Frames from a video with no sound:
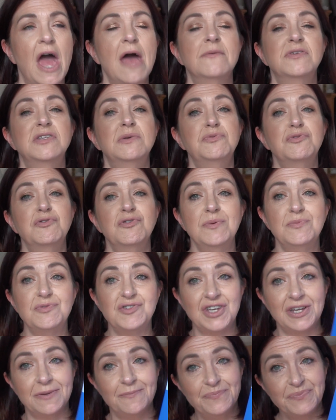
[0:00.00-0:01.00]

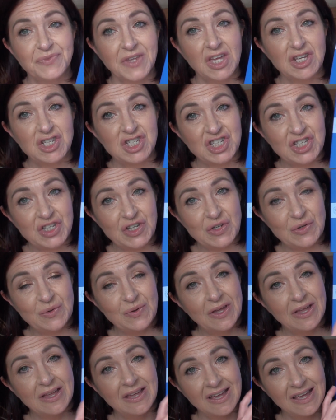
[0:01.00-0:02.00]
subscription to
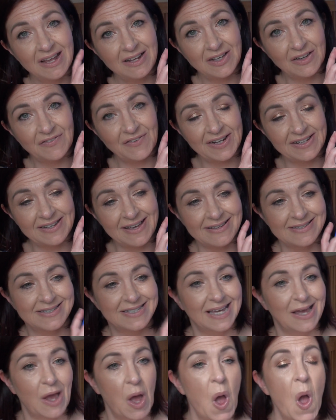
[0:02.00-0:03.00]
Look
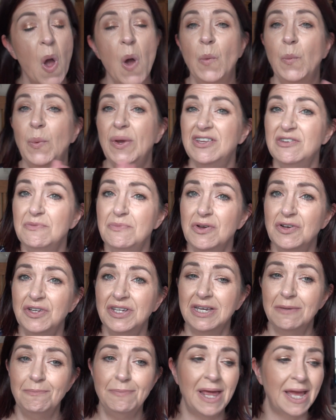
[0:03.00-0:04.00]
Fantastic, which I'm not going
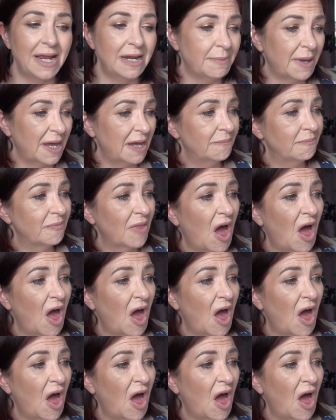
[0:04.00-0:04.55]
to complain about.